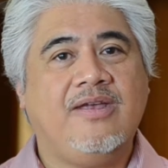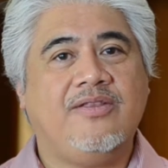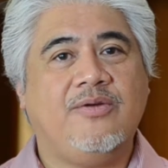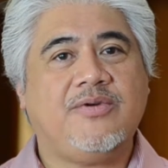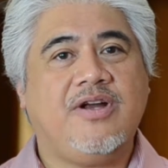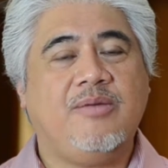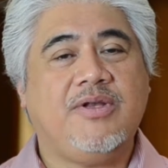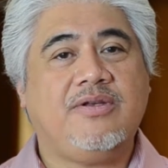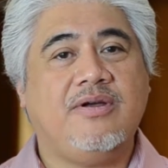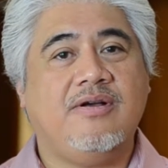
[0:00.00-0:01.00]
the
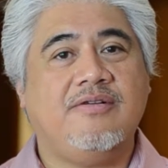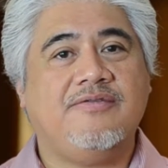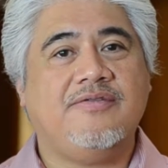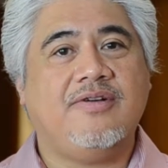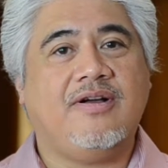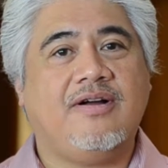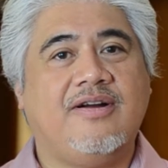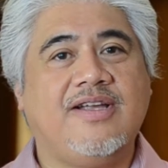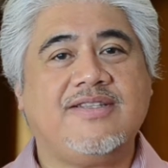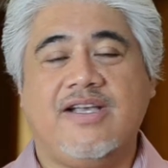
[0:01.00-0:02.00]
retirement of our
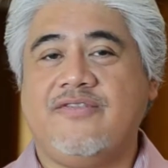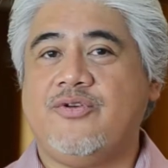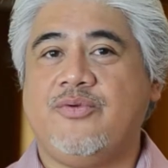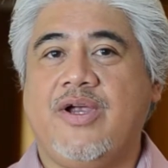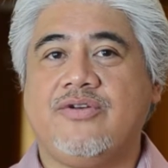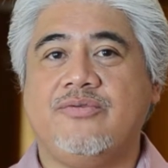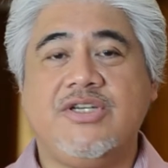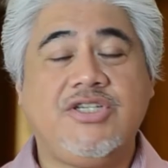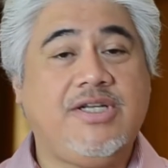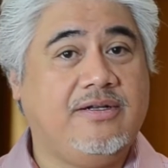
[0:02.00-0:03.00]
executive director,
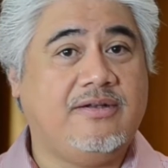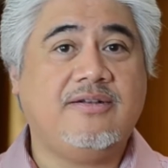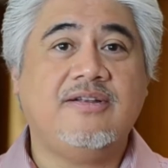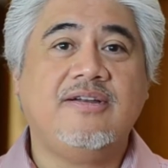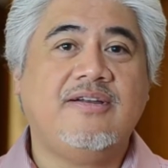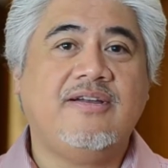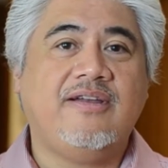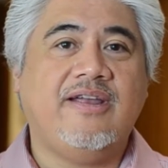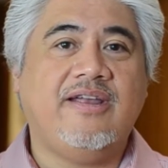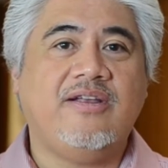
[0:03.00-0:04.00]
Rich Hill,
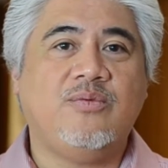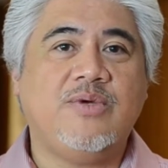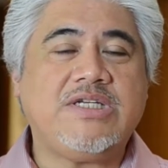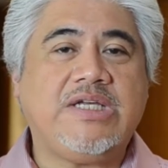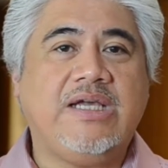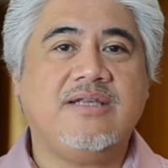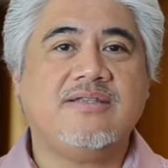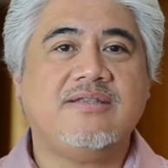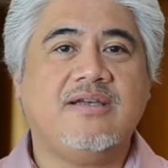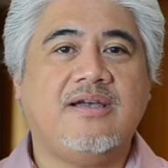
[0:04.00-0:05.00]
in which
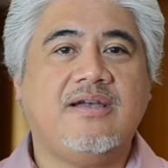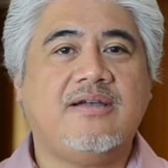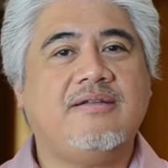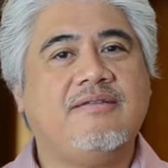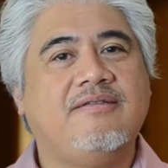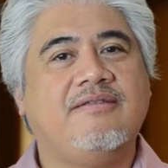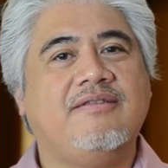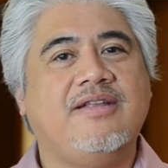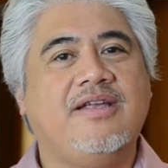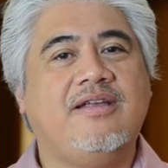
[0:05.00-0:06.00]
case
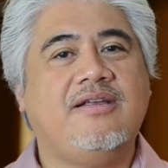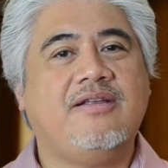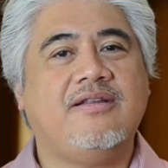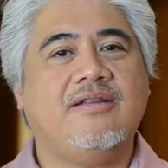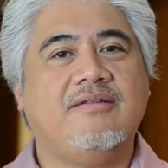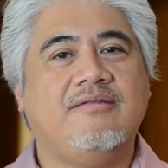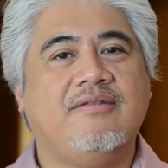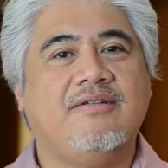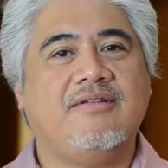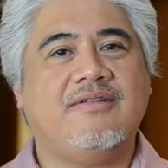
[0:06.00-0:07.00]
the
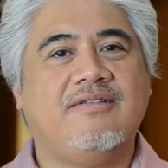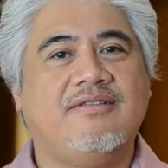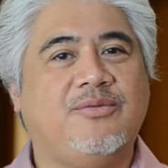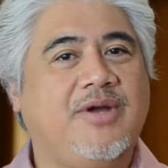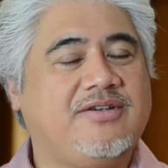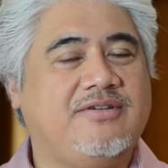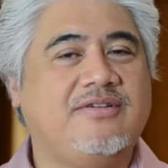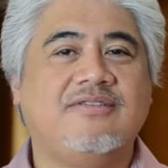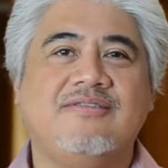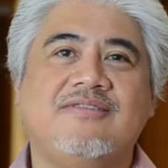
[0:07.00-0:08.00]

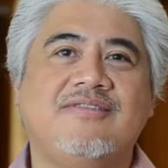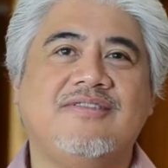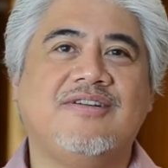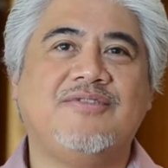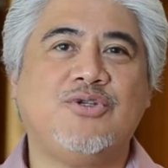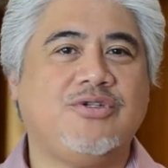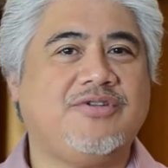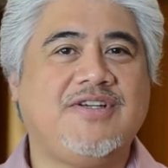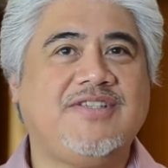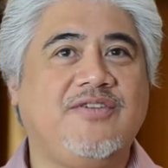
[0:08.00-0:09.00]
rector of the Church of
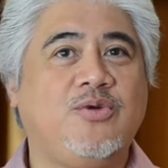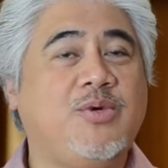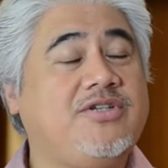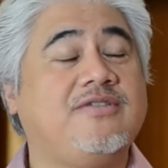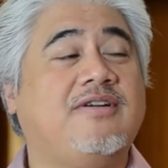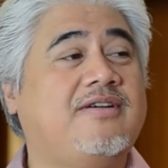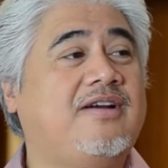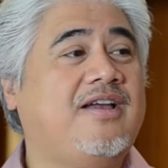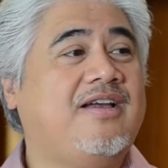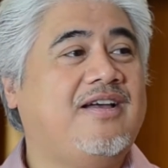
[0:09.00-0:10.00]
Our Saviour, which is our
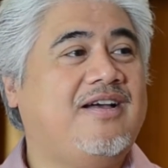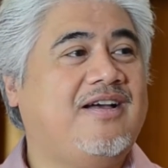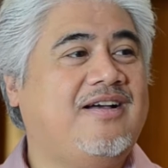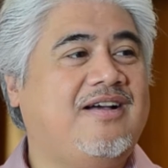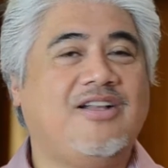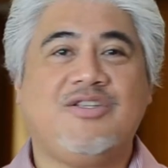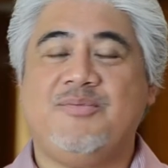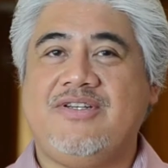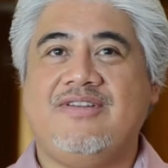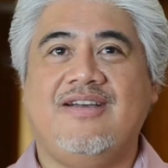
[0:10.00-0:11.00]

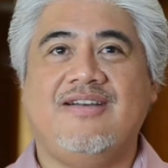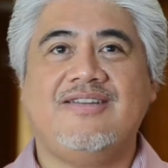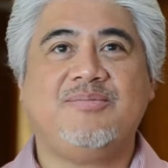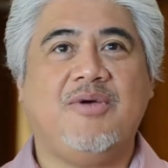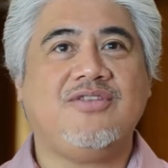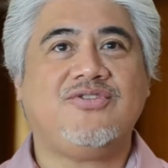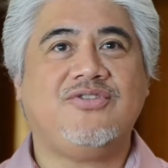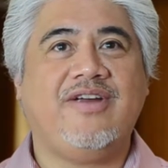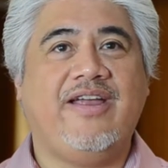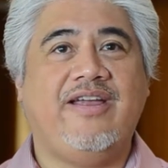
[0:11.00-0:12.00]
ultimate
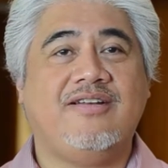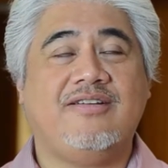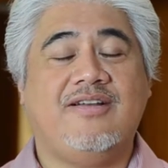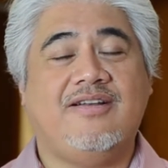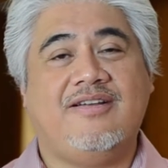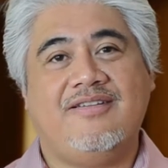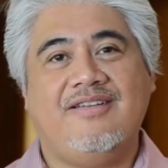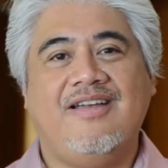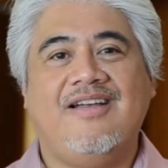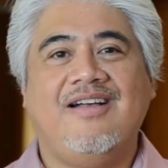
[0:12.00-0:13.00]
sponsor and
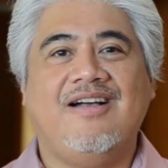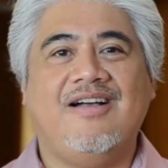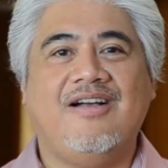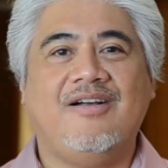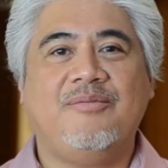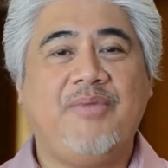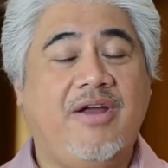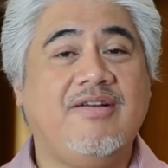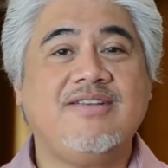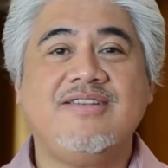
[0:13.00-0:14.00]

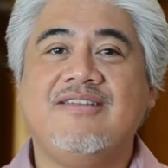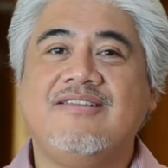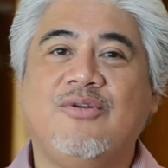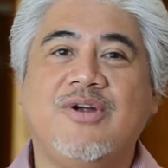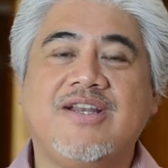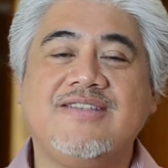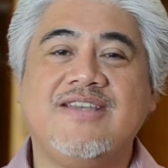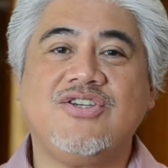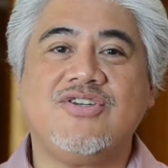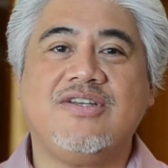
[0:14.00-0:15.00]
parent
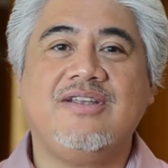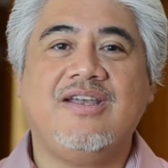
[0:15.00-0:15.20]
organization,